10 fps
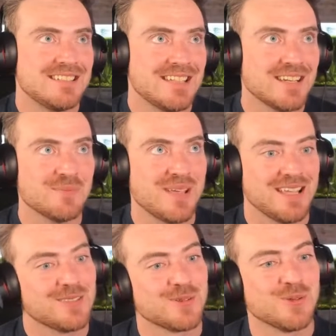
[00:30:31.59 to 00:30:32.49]
didn't make
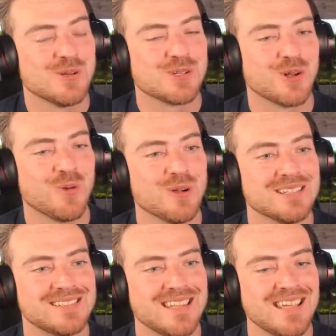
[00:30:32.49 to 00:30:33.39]
it through the winter
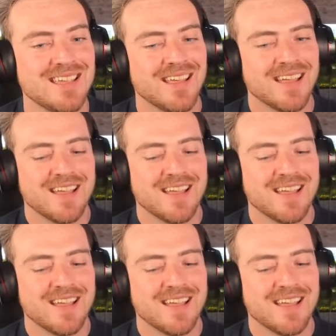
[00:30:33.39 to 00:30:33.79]
was the